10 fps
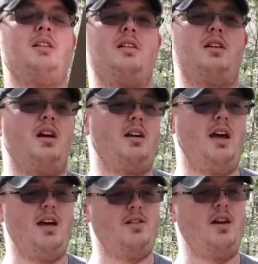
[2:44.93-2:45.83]
to the cutting
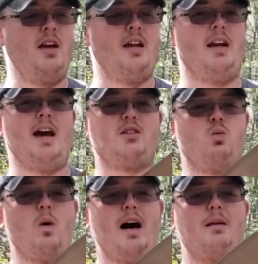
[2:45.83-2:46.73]
edge. Nice
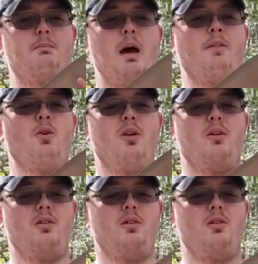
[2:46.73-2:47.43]
wide bevel.